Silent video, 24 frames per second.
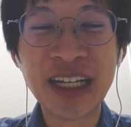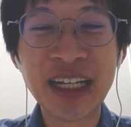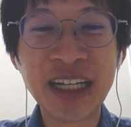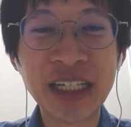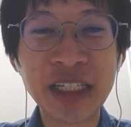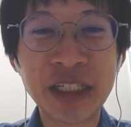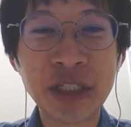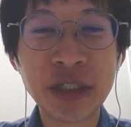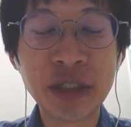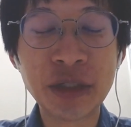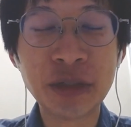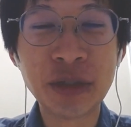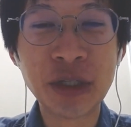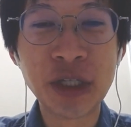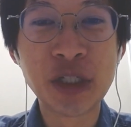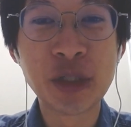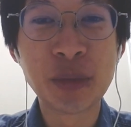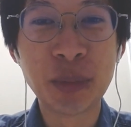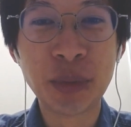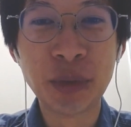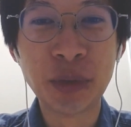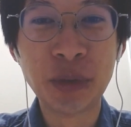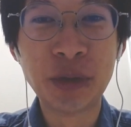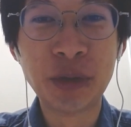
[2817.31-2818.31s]
I like to
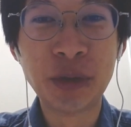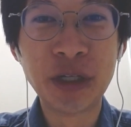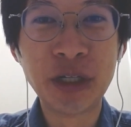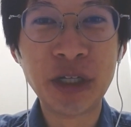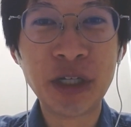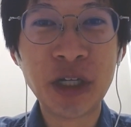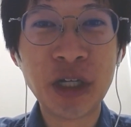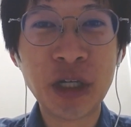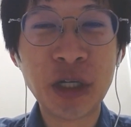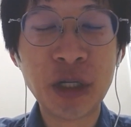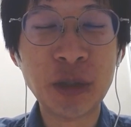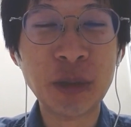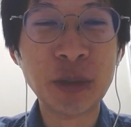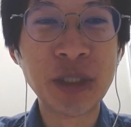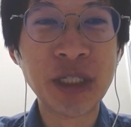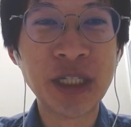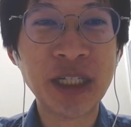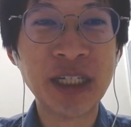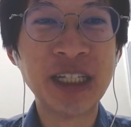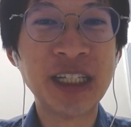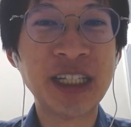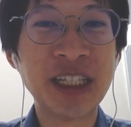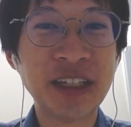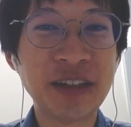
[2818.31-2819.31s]
explore
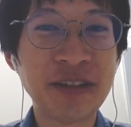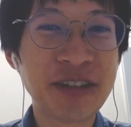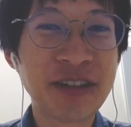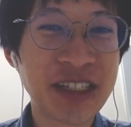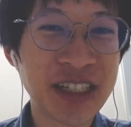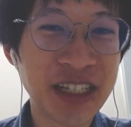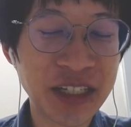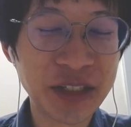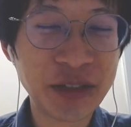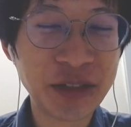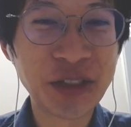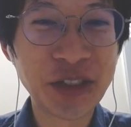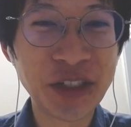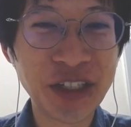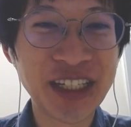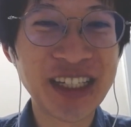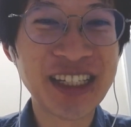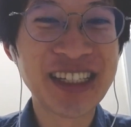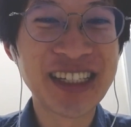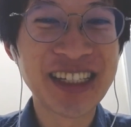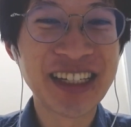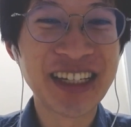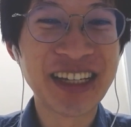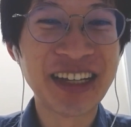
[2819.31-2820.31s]
alternative
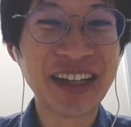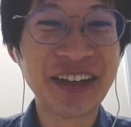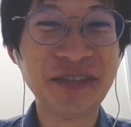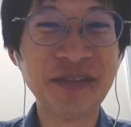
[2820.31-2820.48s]
solutions.